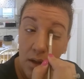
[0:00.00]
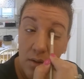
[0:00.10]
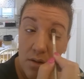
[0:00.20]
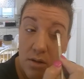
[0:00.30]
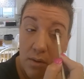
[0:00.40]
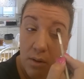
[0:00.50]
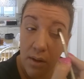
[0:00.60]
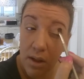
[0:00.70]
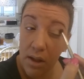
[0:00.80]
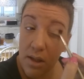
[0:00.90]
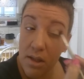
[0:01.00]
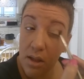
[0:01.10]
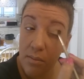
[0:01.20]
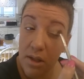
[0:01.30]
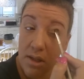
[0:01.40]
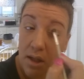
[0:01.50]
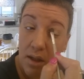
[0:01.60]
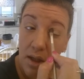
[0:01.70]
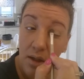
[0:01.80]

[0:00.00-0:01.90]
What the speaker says: You can do it quickly. This can be done